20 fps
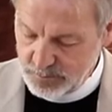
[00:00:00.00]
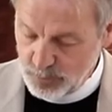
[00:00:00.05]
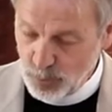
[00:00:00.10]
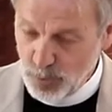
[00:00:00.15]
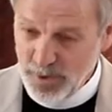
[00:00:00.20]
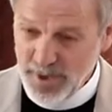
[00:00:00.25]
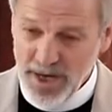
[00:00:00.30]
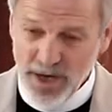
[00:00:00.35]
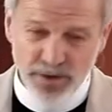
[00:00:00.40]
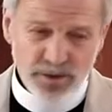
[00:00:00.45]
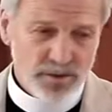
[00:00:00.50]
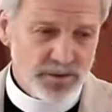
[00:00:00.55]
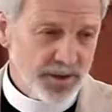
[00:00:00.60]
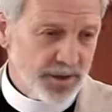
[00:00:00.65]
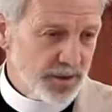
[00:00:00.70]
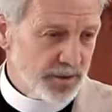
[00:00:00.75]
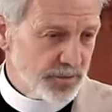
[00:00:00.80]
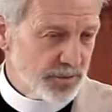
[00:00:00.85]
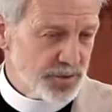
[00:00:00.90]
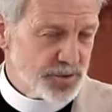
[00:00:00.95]
We're
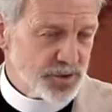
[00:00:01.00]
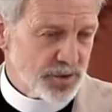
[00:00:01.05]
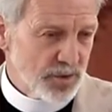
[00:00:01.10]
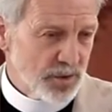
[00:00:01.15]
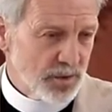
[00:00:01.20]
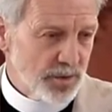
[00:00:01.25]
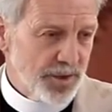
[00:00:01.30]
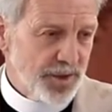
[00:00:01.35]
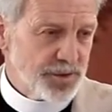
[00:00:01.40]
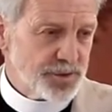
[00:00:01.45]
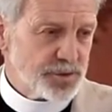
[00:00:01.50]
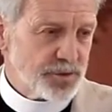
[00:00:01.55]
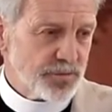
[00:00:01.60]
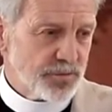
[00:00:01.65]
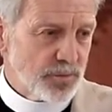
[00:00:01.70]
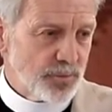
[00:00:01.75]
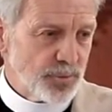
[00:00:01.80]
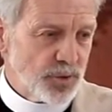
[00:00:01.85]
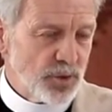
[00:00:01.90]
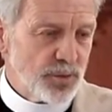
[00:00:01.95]
actually discouraged
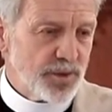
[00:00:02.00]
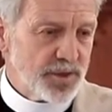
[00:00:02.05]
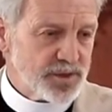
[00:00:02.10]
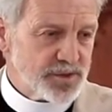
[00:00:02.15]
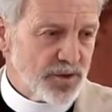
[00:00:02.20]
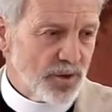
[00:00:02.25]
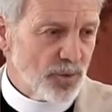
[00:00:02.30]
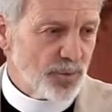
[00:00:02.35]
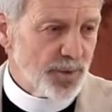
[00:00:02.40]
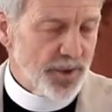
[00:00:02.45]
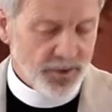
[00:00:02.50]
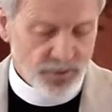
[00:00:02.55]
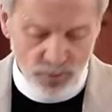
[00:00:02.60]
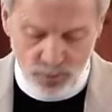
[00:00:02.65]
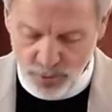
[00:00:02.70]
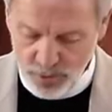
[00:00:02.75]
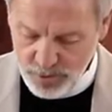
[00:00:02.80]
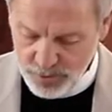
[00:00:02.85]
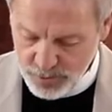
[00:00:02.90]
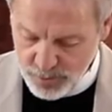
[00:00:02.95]
from doing so by the
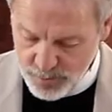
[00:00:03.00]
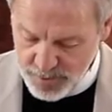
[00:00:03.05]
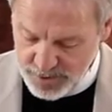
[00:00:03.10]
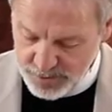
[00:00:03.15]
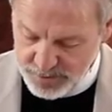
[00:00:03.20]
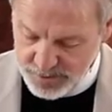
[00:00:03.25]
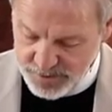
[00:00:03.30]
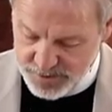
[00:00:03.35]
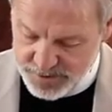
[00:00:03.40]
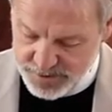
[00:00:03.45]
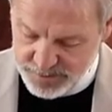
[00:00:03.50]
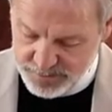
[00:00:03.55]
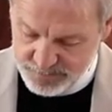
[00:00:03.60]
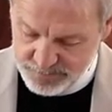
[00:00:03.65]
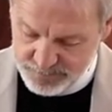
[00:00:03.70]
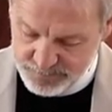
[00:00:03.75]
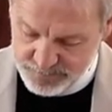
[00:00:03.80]
world around us.